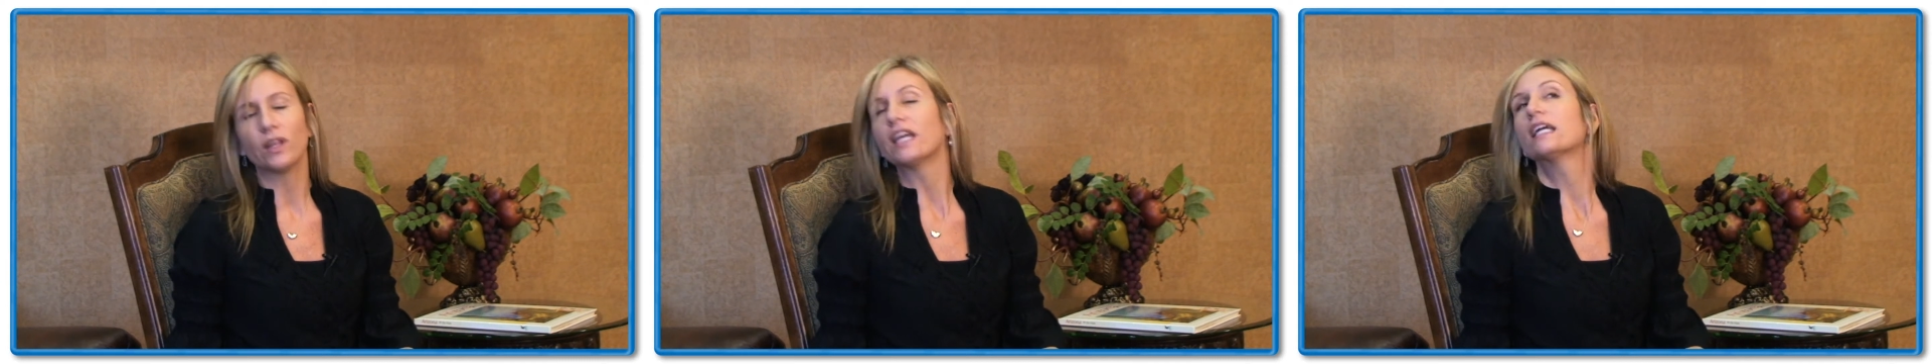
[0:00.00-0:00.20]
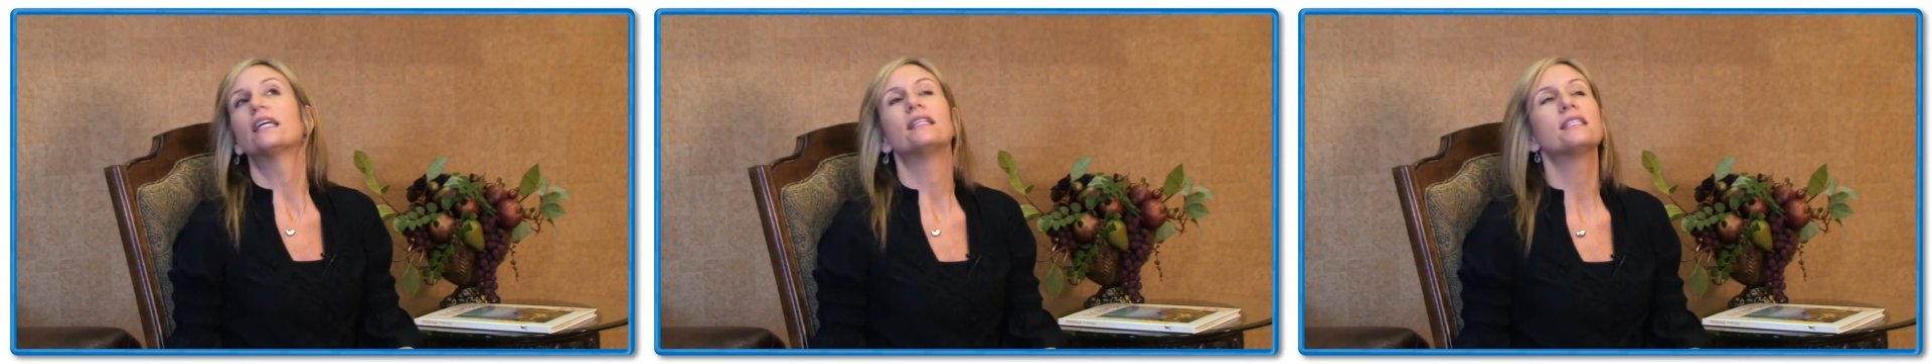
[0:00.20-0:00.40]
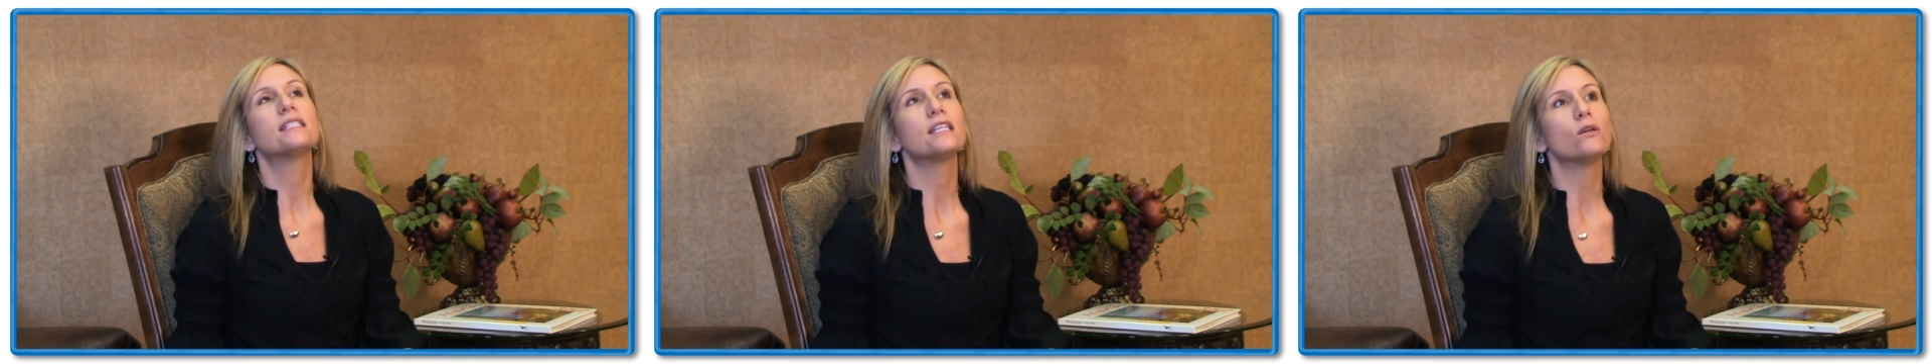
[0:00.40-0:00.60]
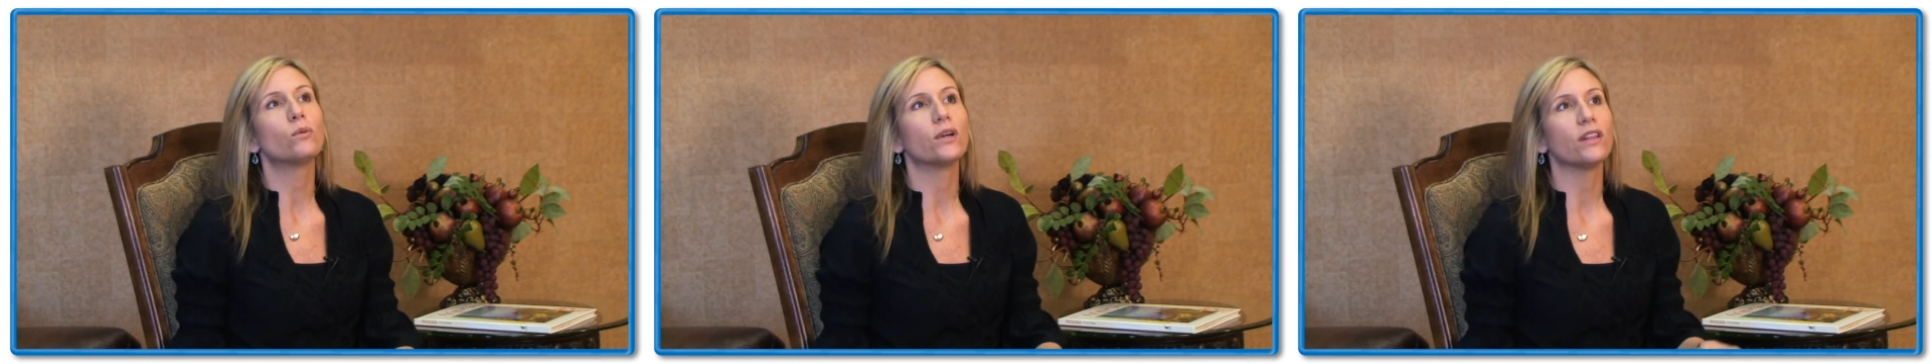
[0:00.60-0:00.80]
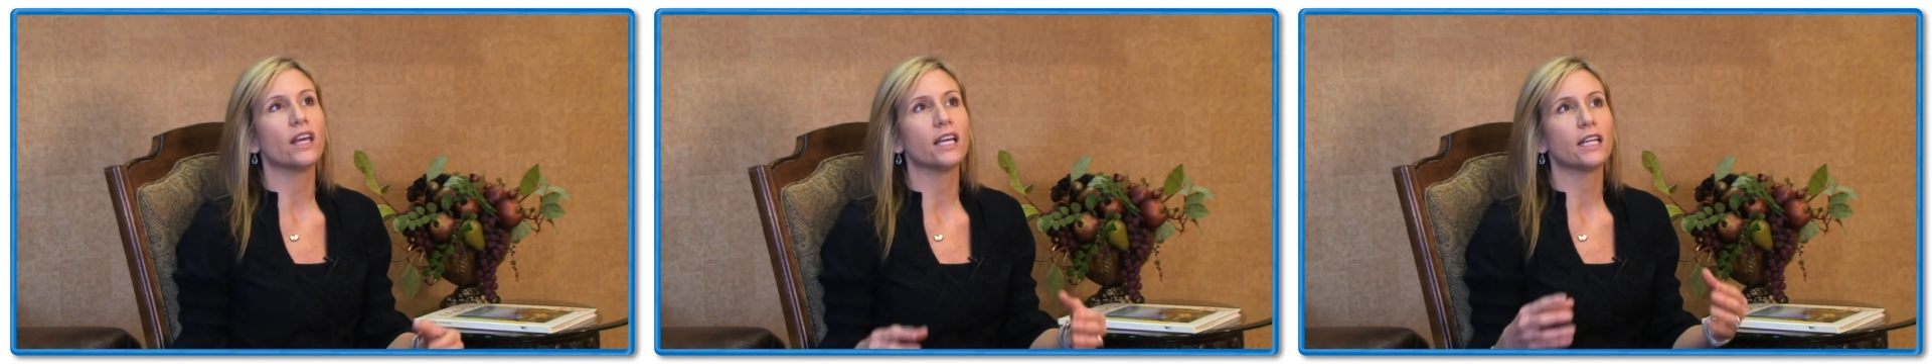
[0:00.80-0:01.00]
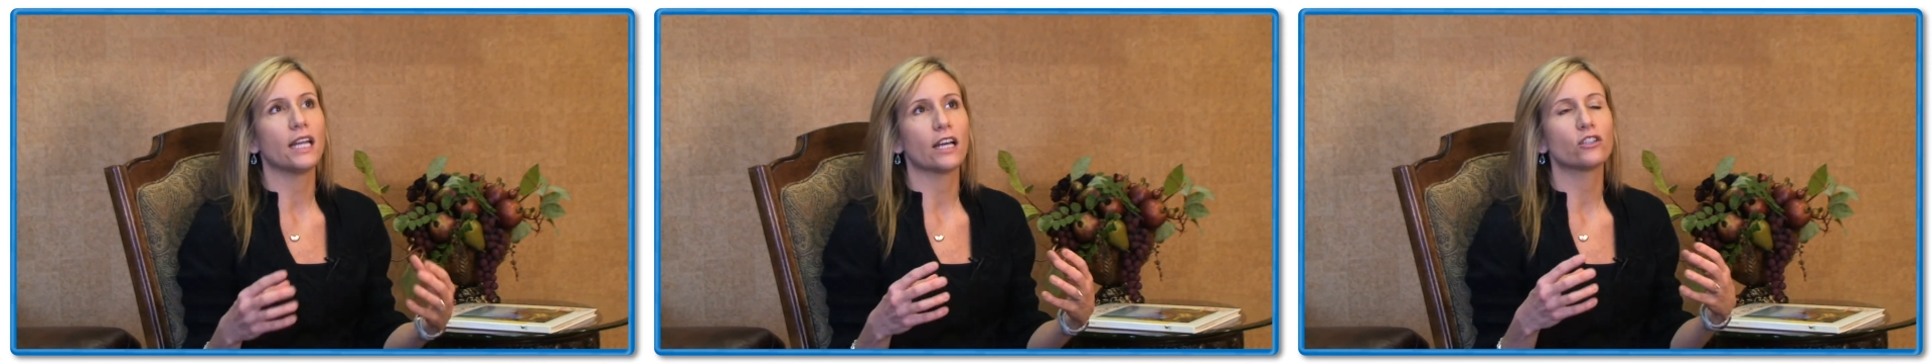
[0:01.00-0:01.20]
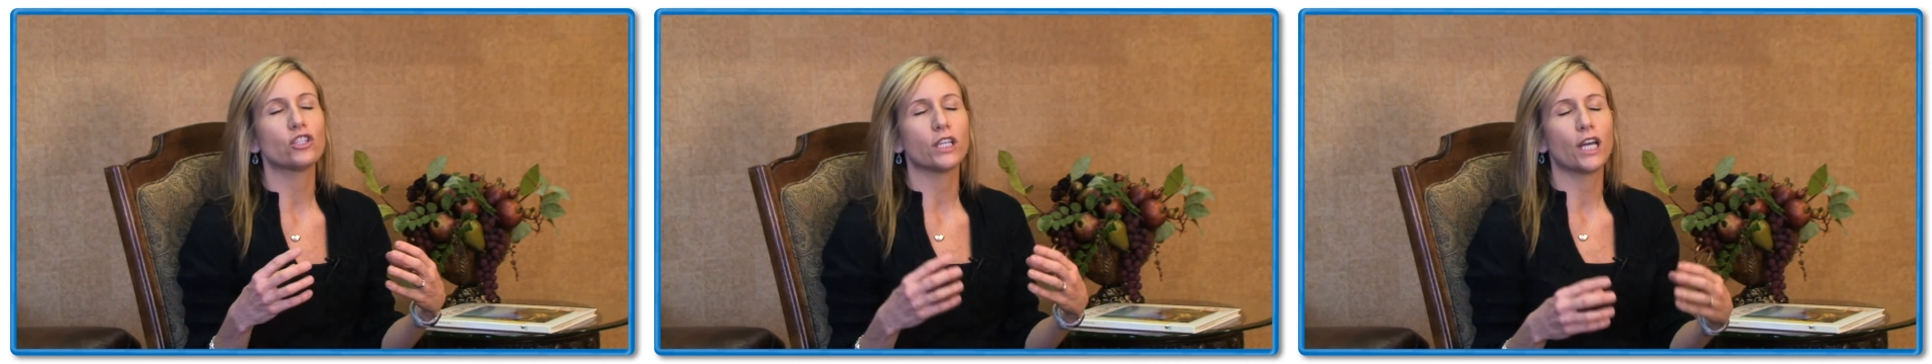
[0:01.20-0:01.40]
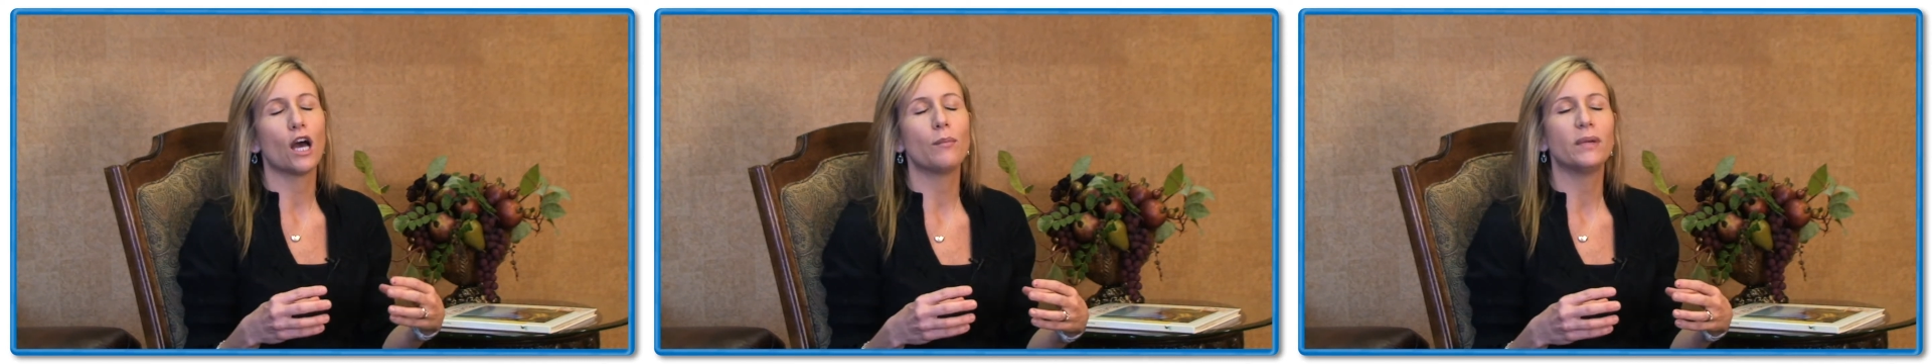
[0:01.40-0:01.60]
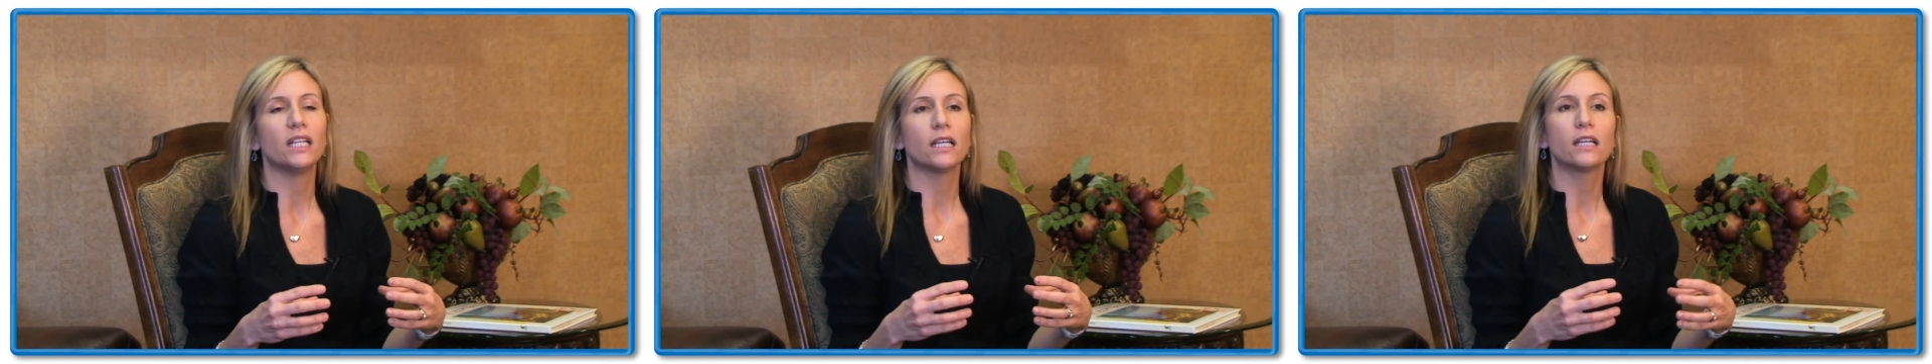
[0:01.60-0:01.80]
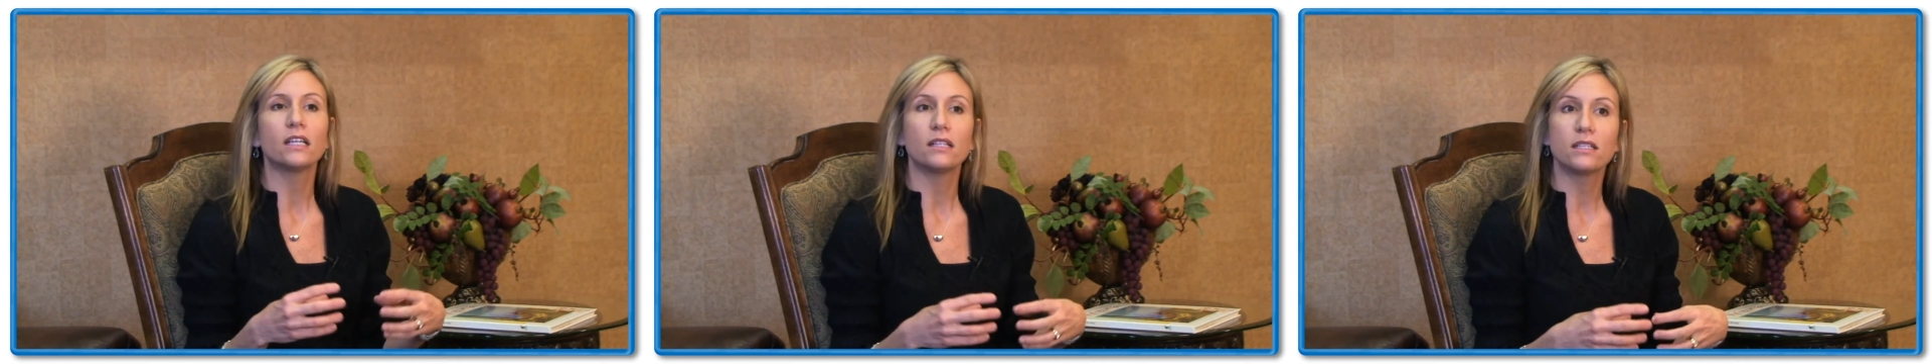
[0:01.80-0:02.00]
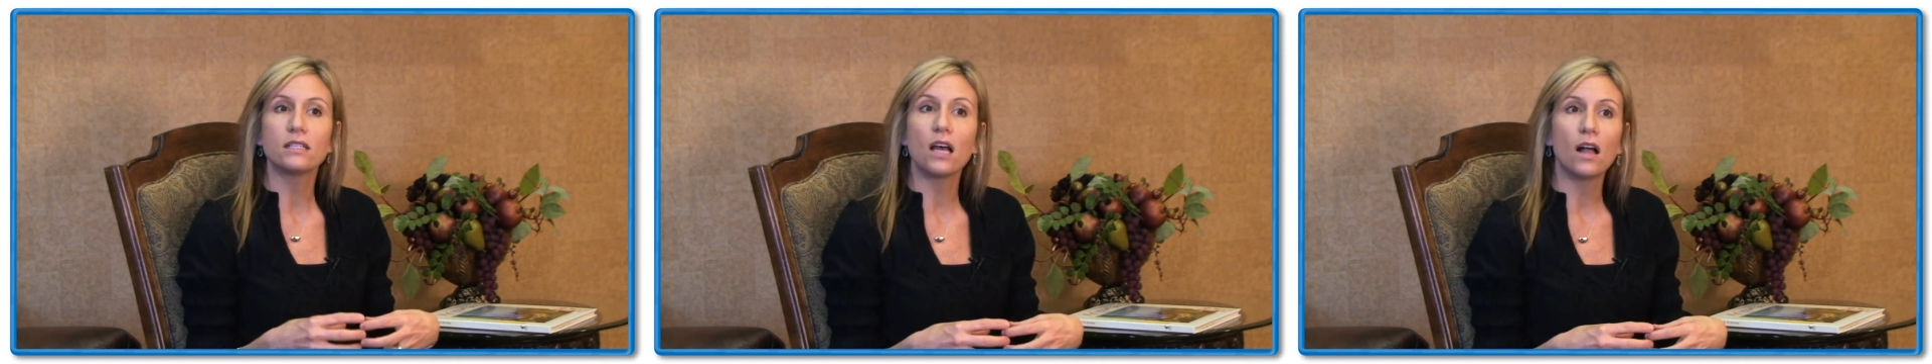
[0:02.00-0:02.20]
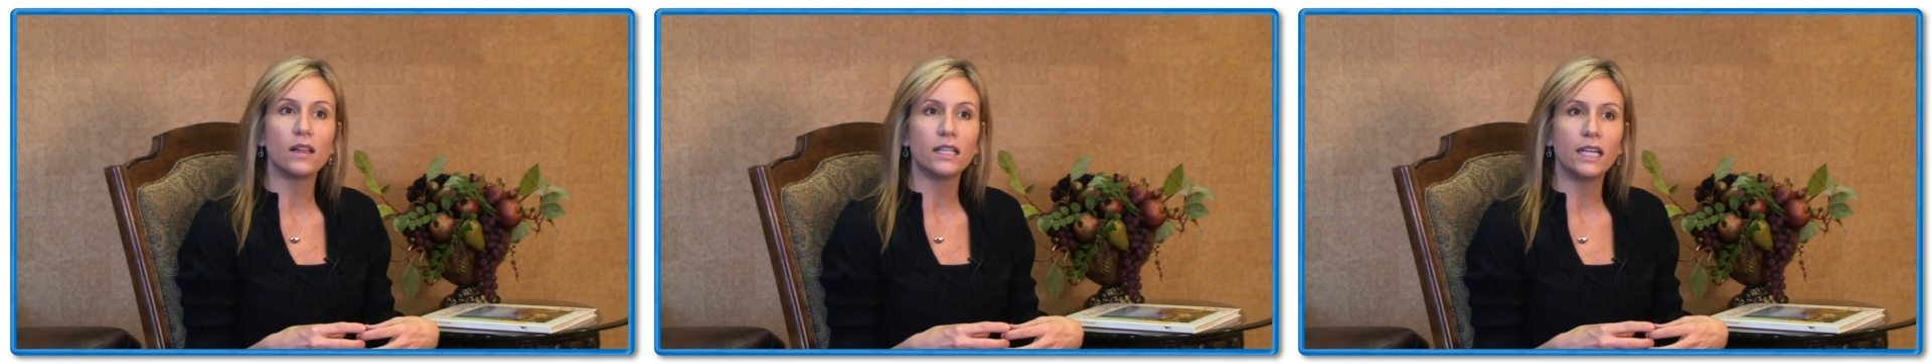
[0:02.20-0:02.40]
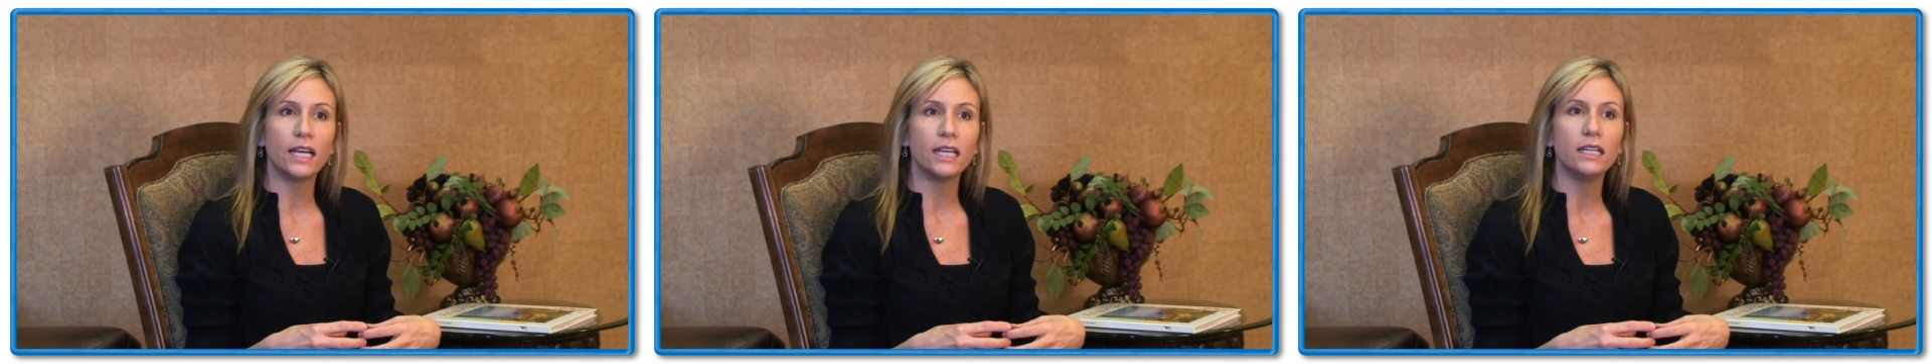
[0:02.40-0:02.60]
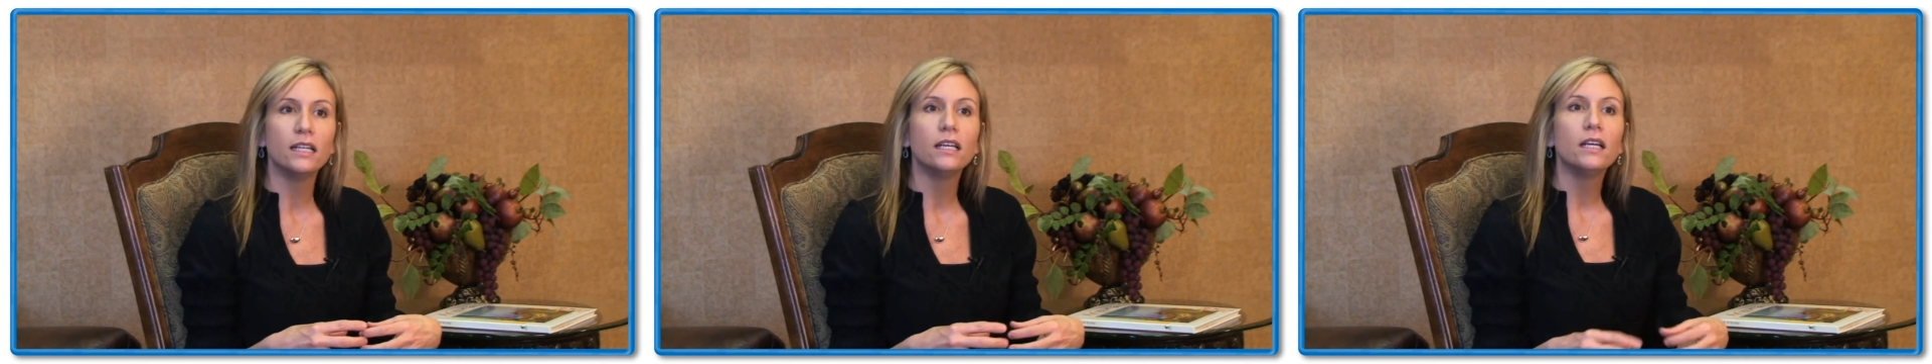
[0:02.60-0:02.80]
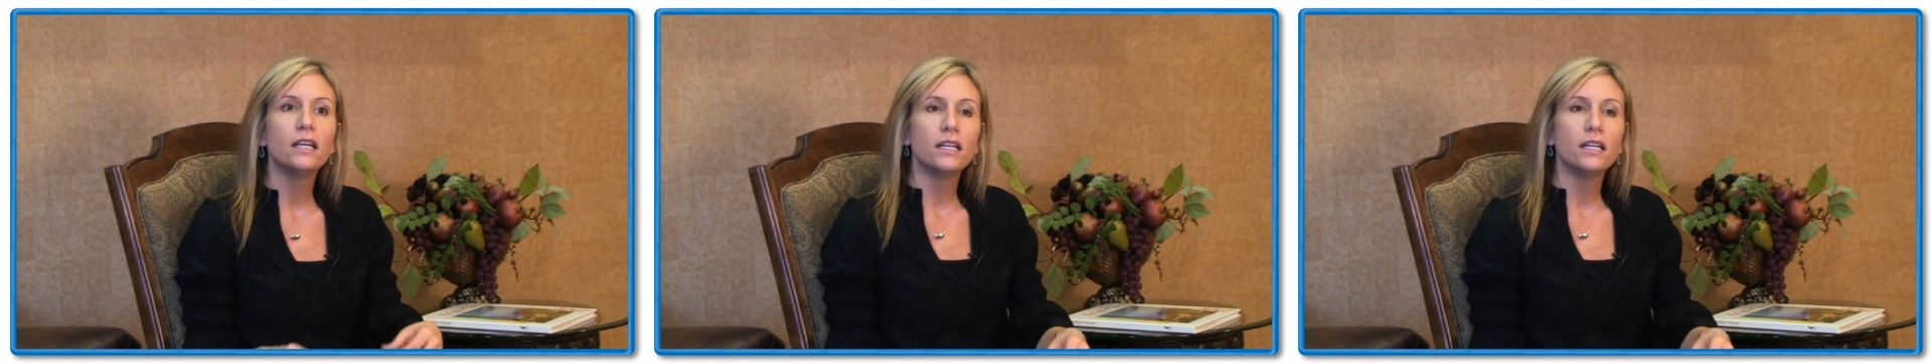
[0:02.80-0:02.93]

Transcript: They can see where they can actually come in and consolidate